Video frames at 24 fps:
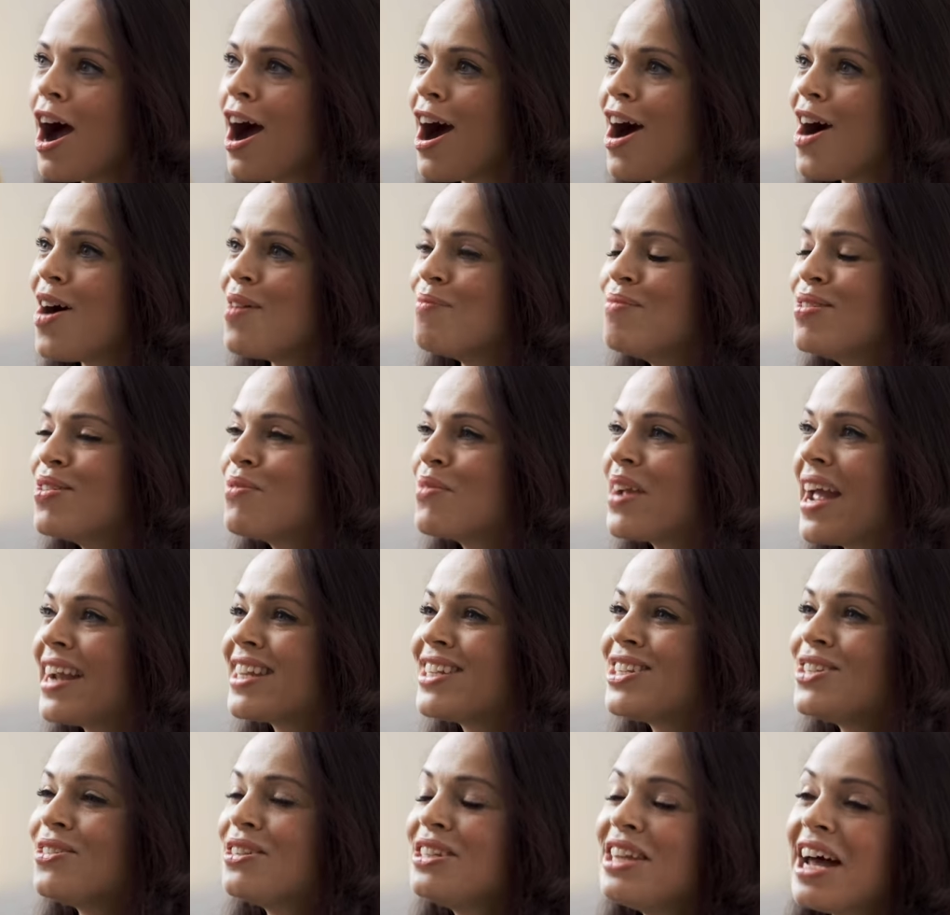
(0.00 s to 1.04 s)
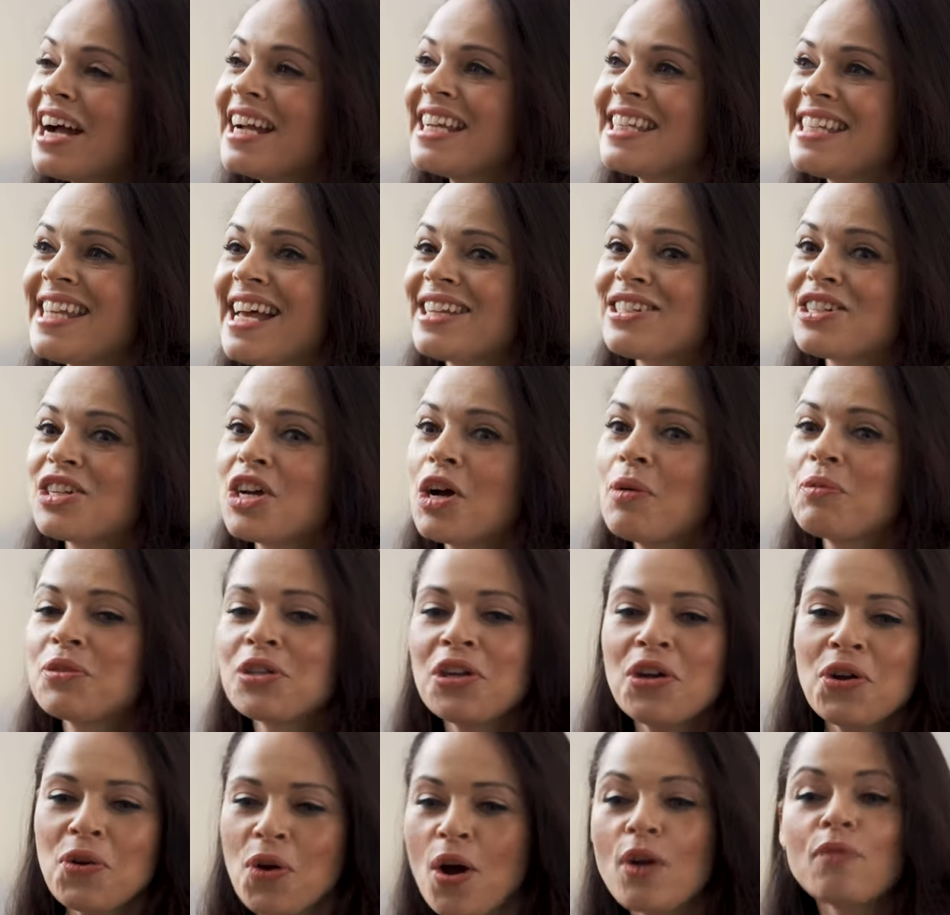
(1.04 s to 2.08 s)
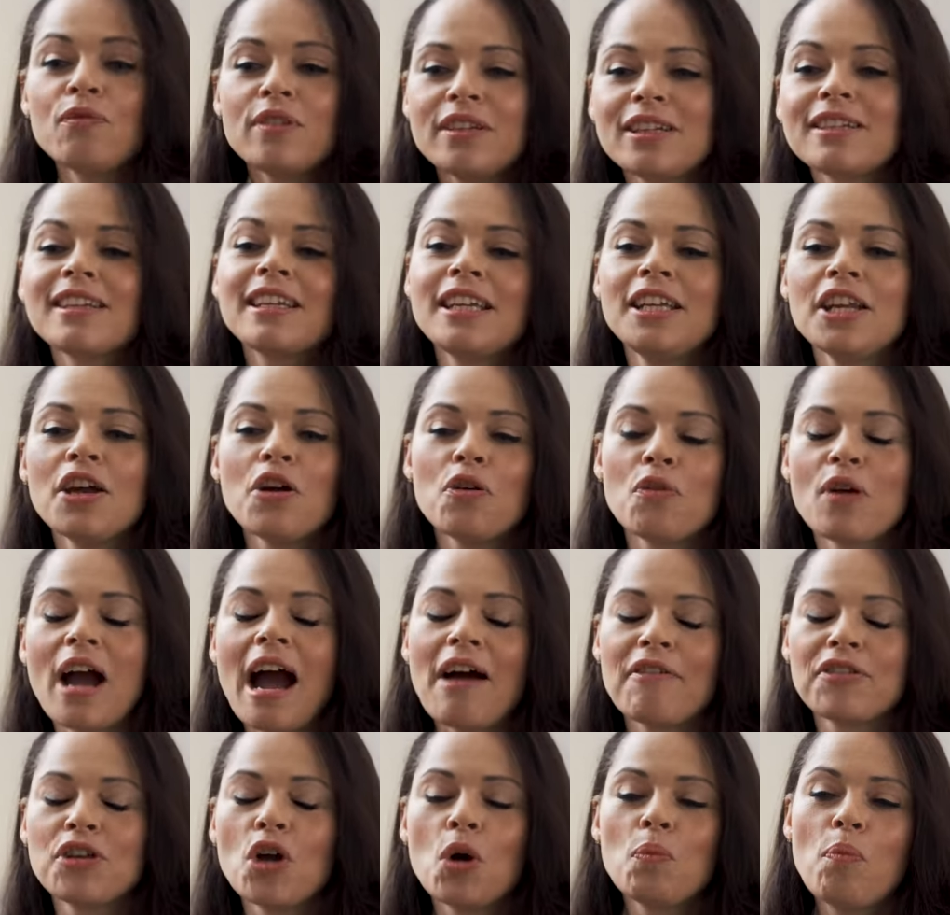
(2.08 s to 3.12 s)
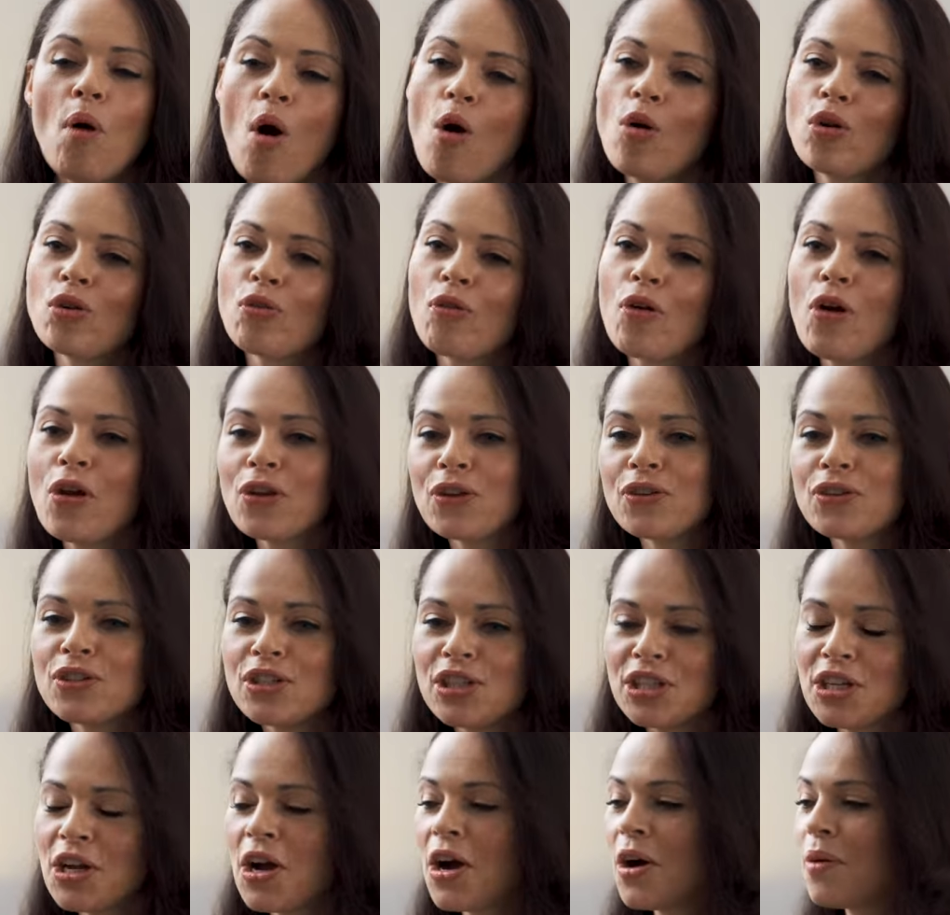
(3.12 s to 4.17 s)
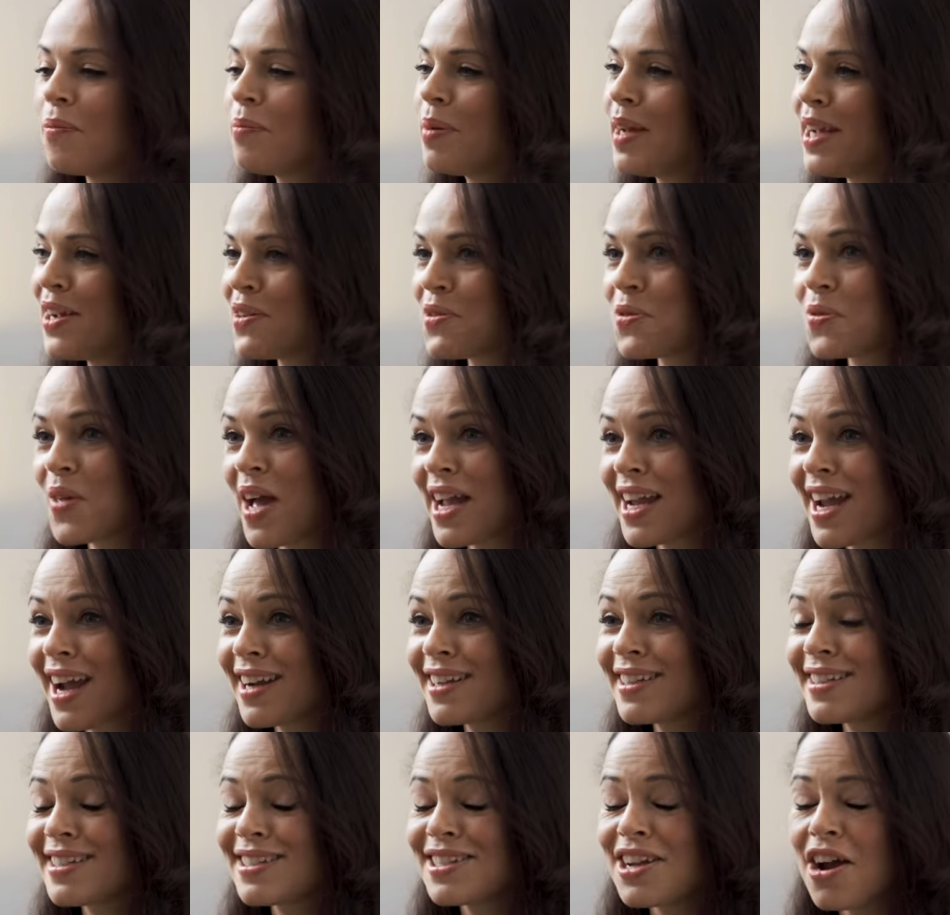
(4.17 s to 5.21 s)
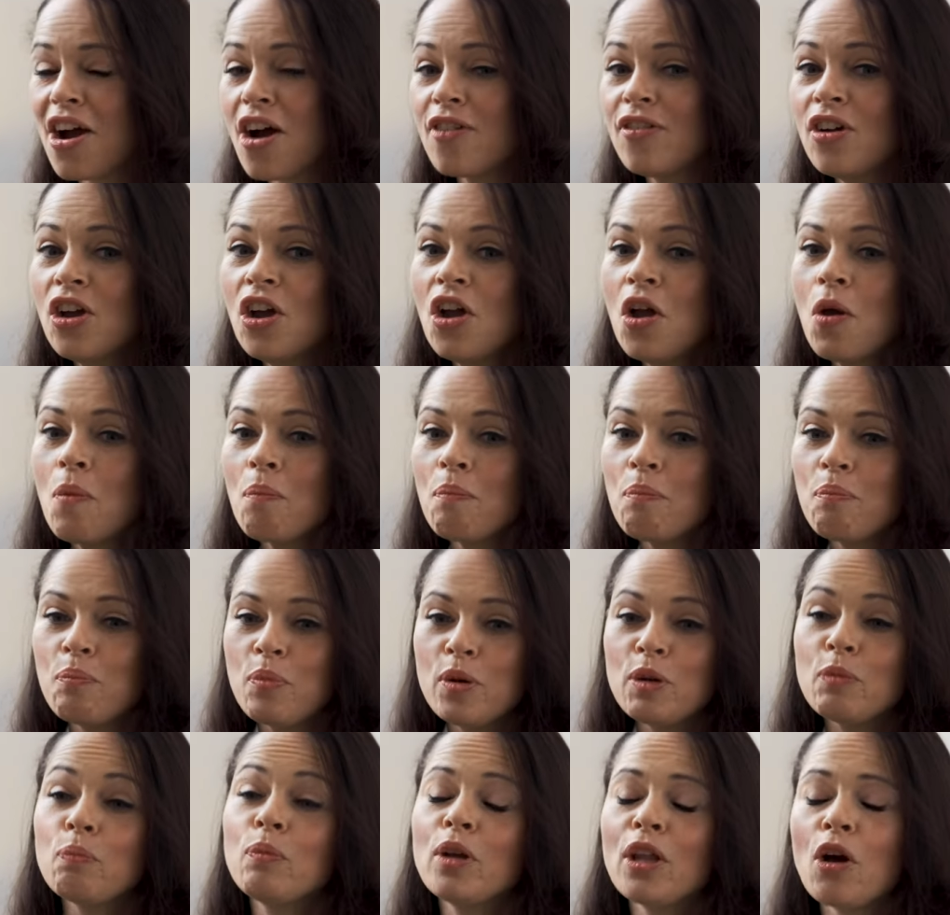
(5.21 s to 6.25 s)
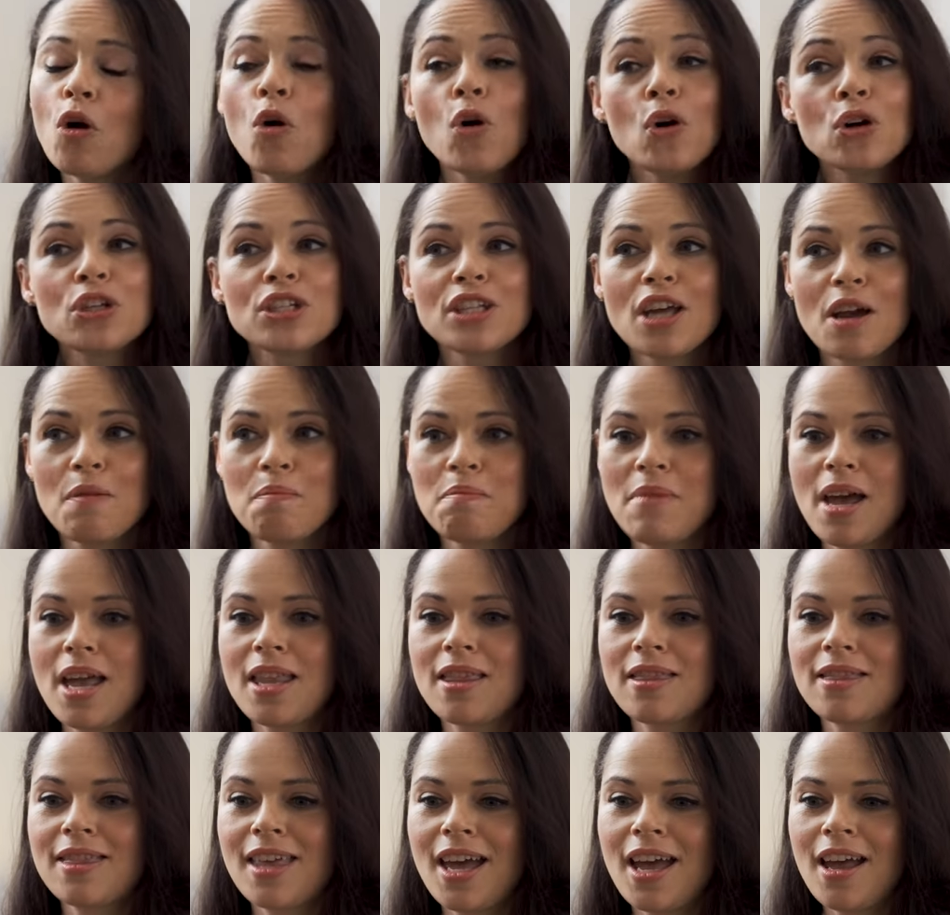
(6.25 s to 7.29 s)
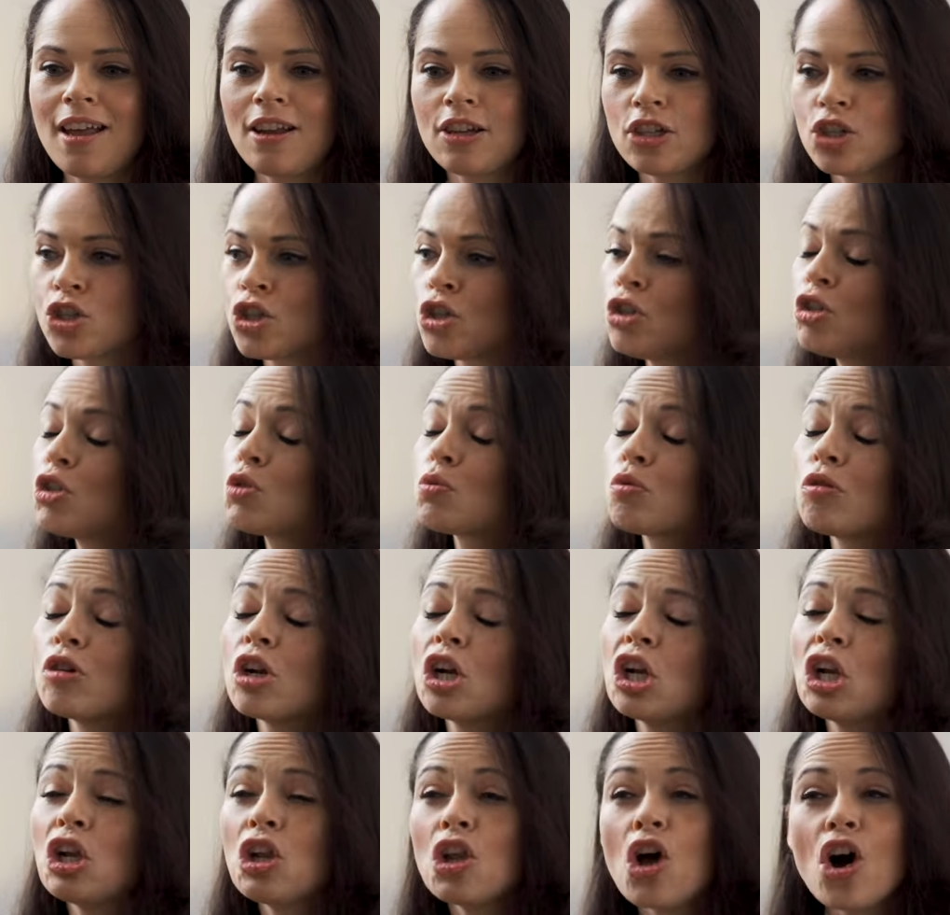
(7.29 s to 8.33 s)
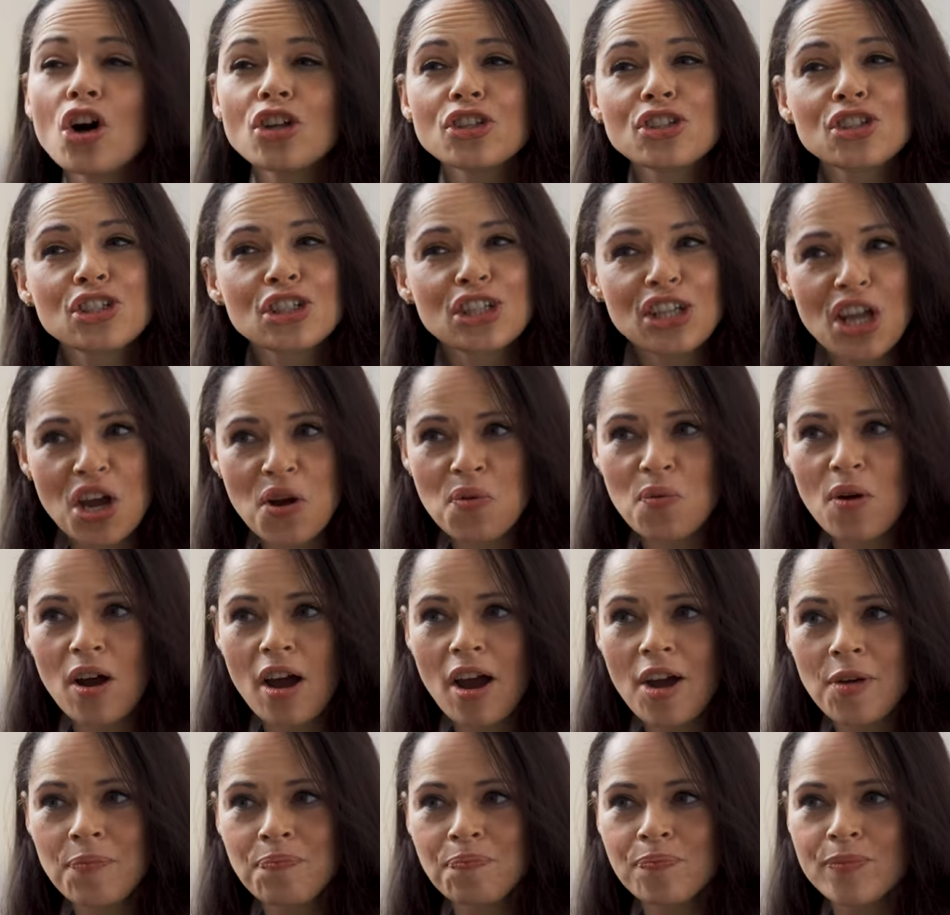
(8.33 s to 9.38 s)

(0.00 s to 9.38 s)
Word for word: um, we had to do light setups and you know have the old polaroid under the armpit and all that kind of stuff but, but also meant that shoots were a lot slower